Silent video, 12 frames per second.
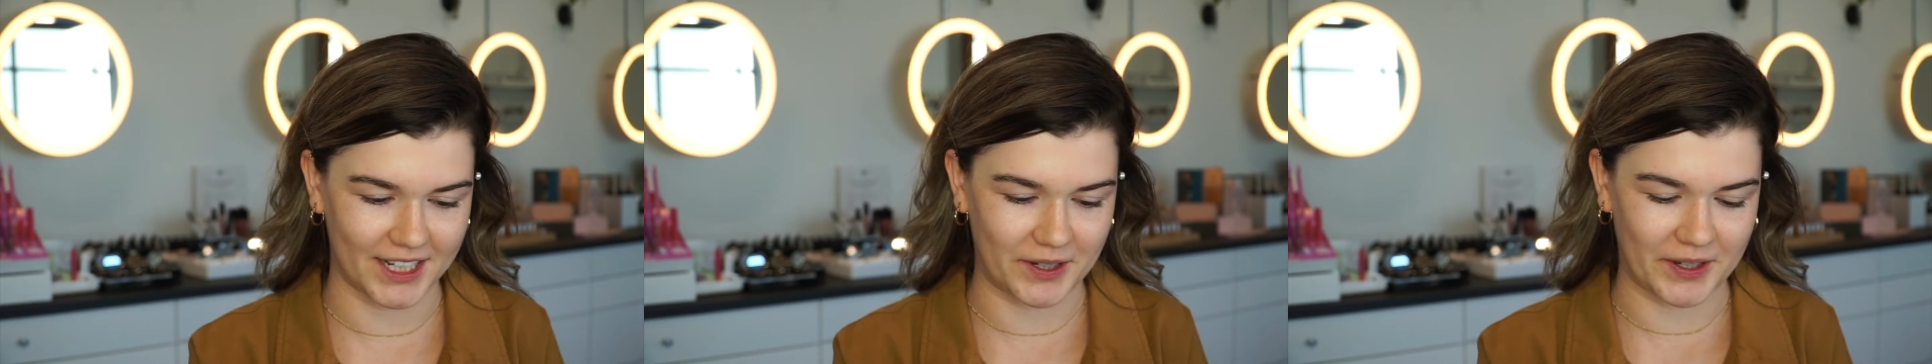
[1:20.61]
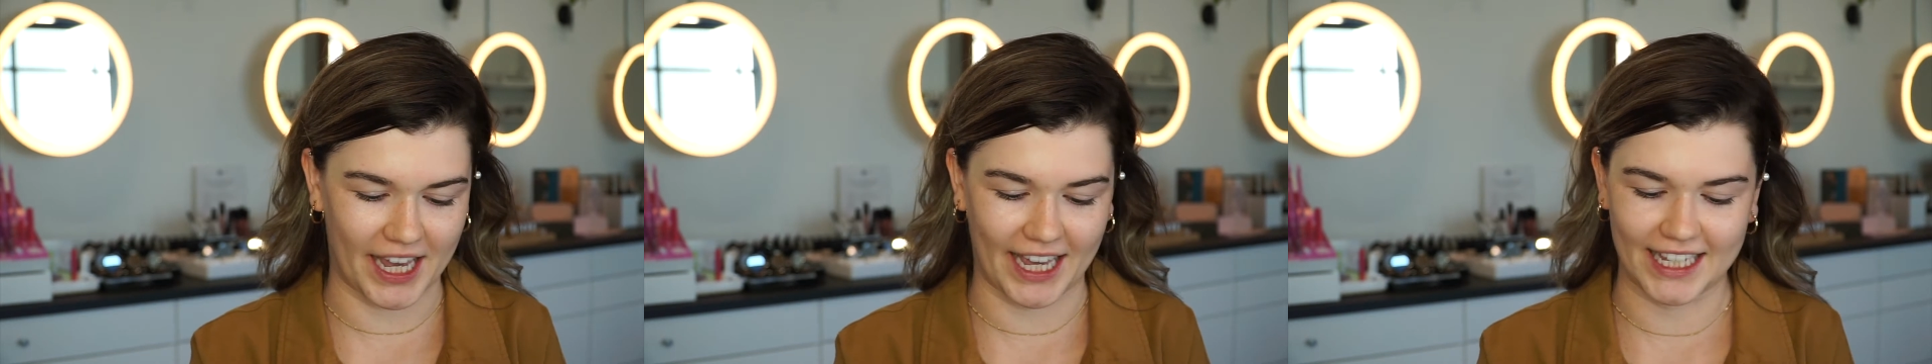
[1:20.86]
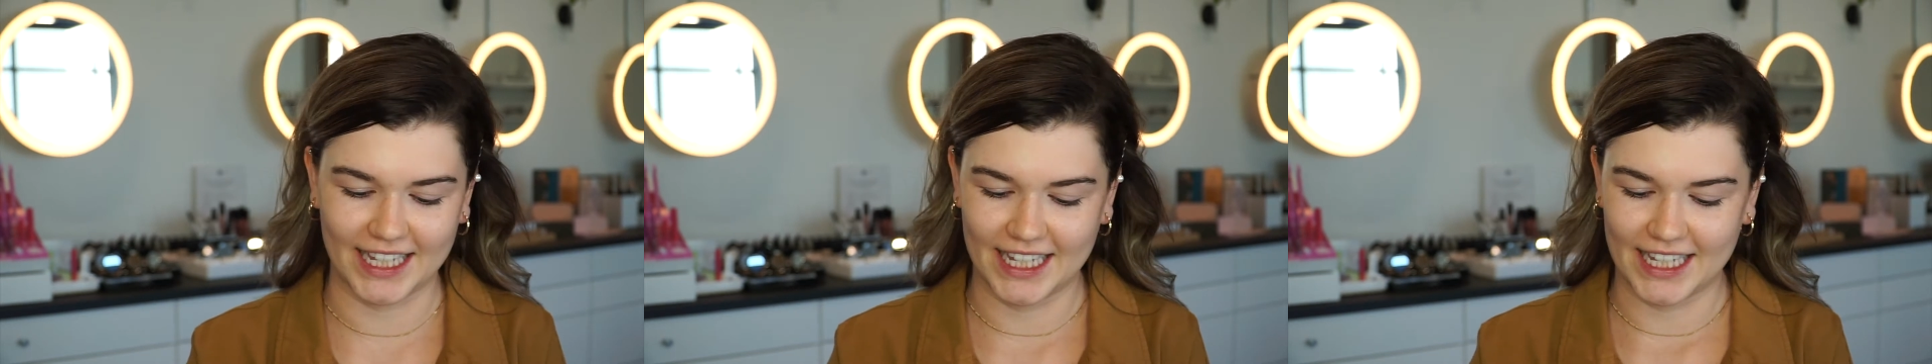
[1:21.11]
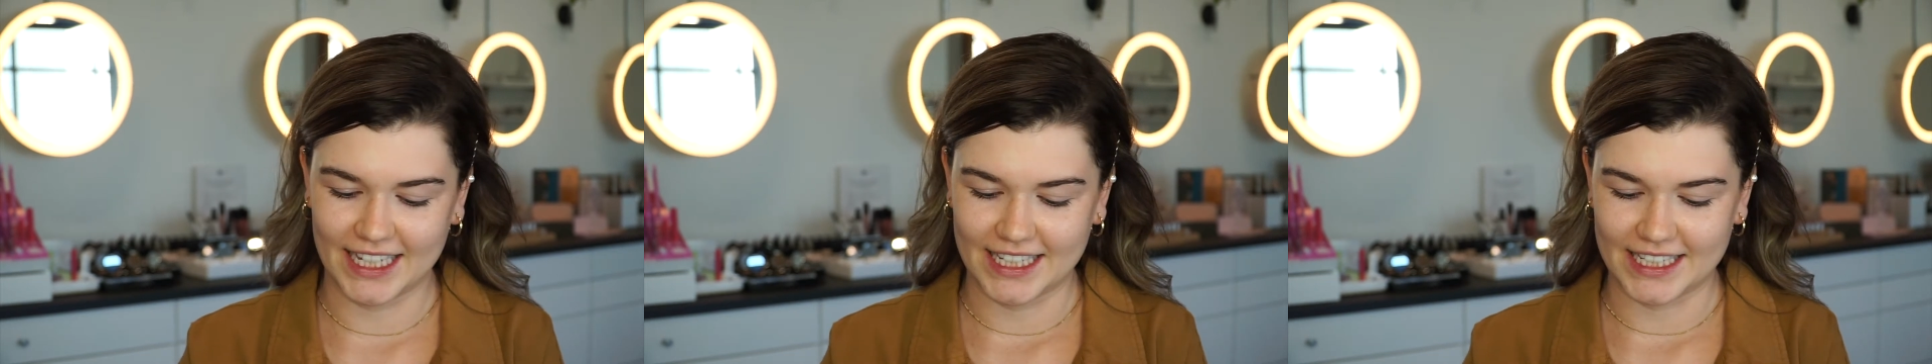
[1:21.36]
Okay,
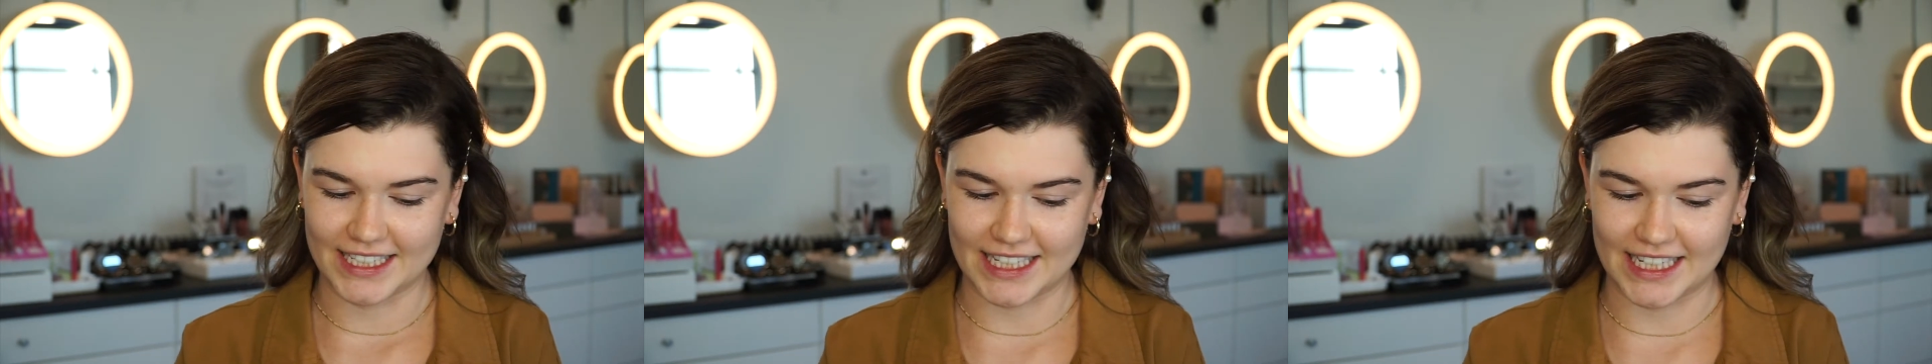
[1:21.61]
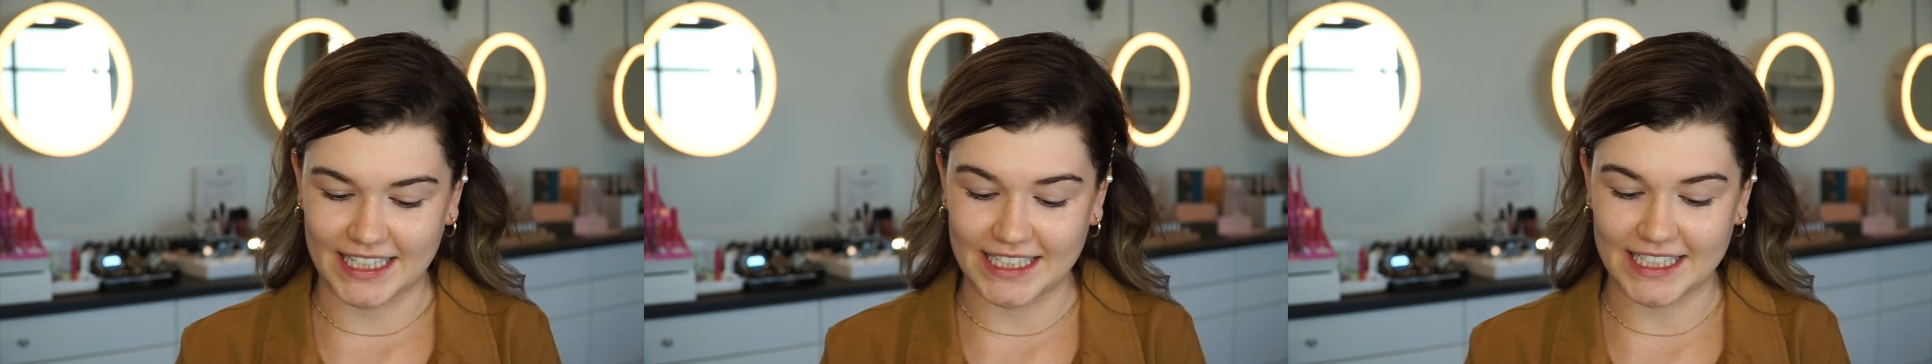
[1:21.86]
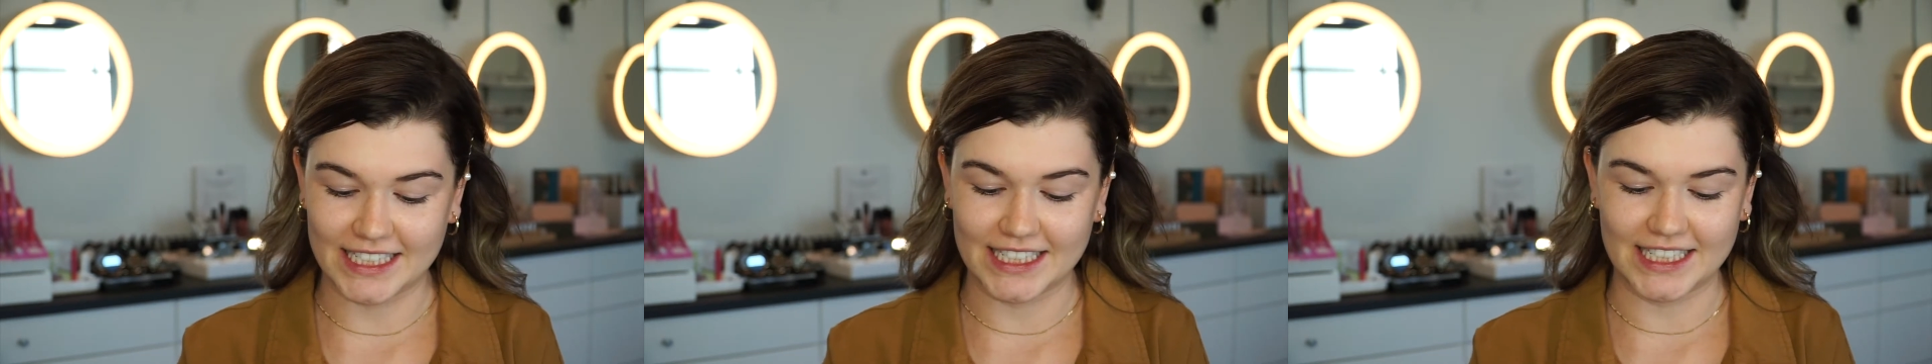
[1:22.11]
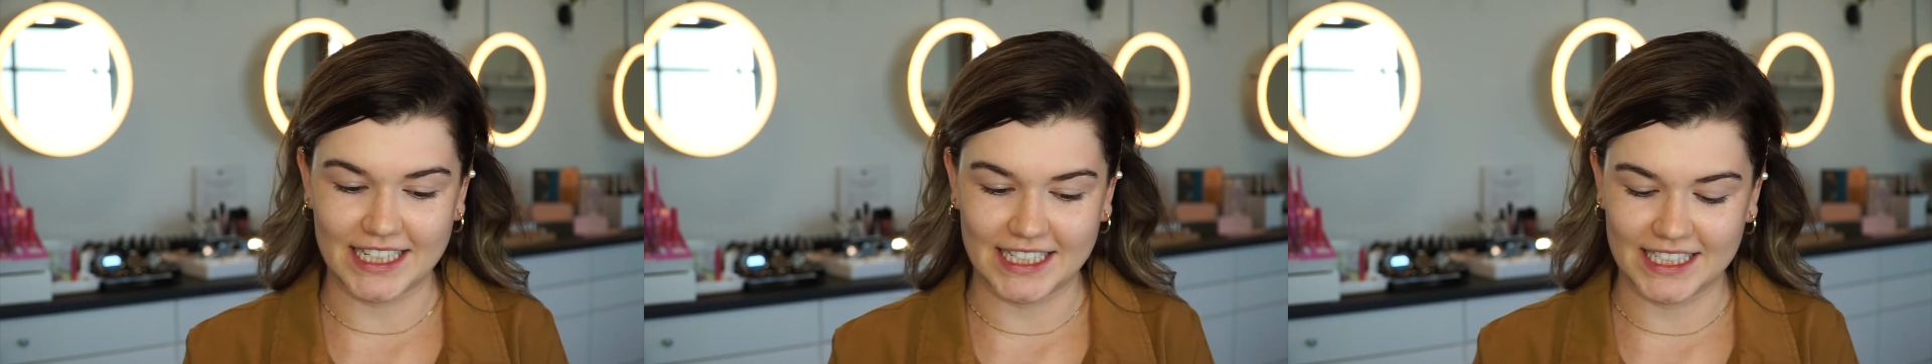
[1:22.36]

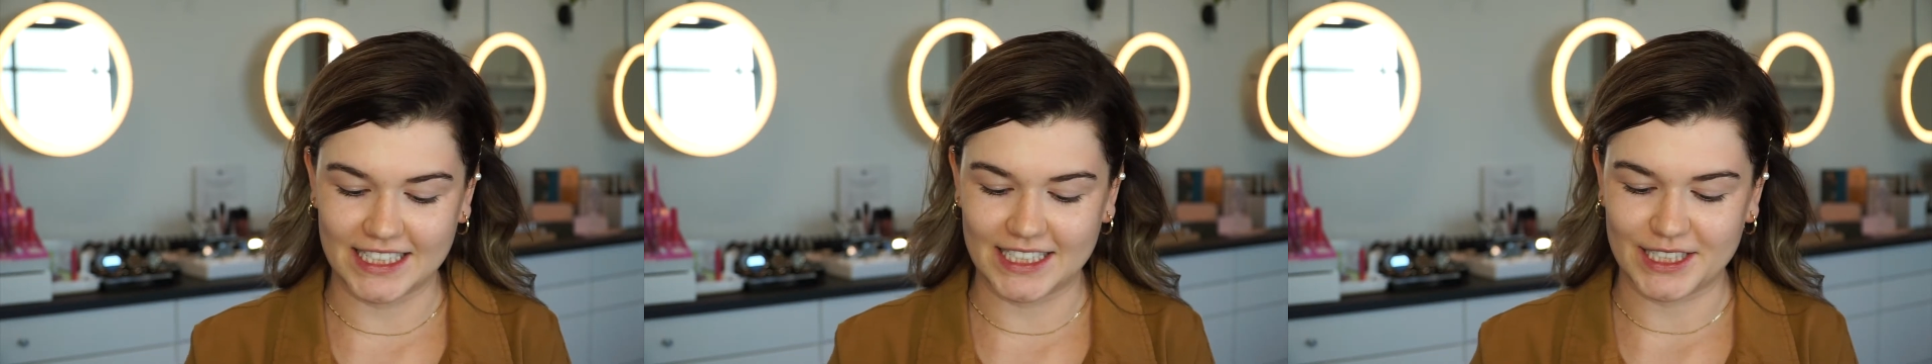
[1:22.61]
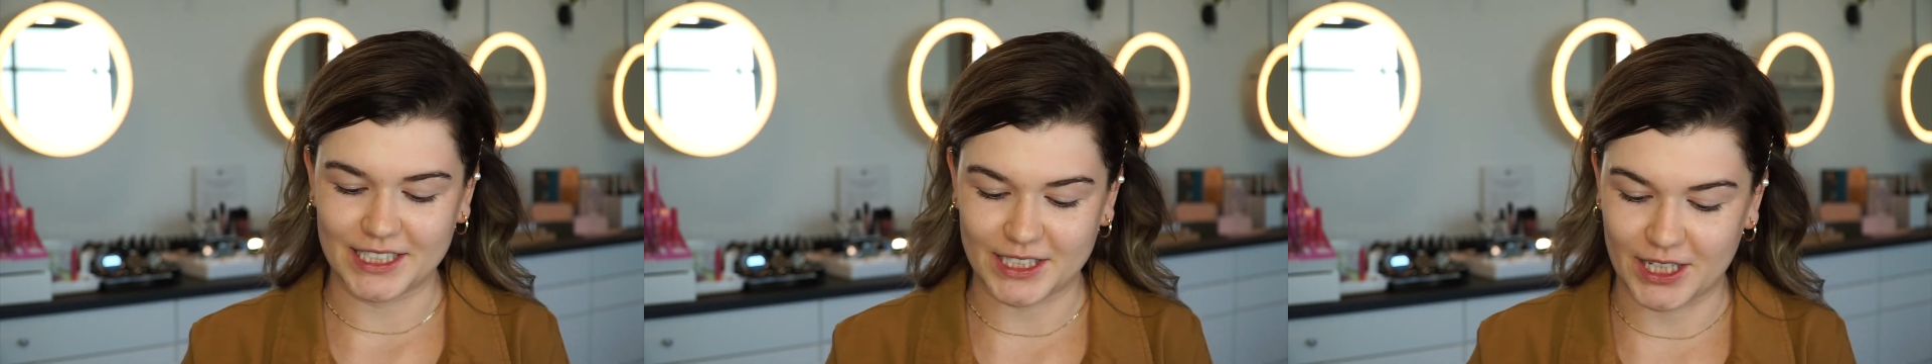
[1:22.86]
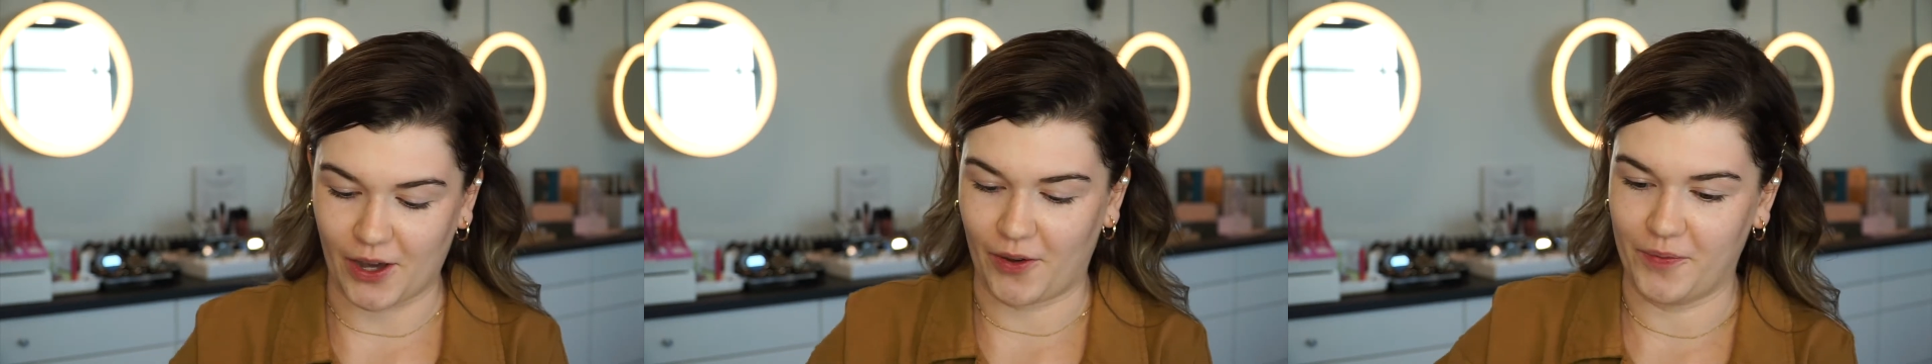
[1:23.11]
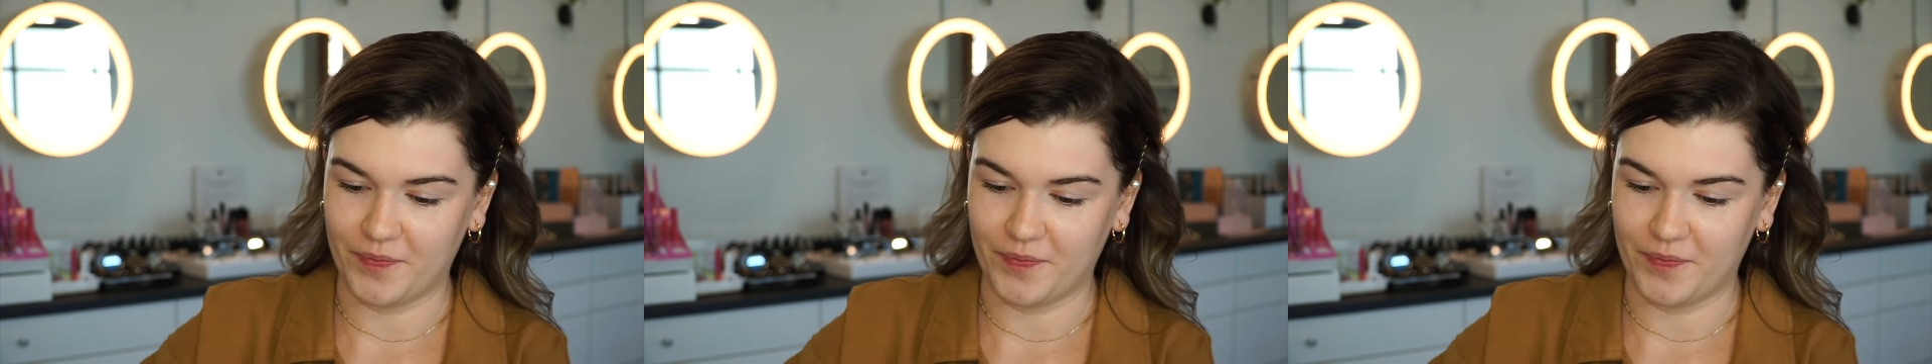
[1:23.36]
and go.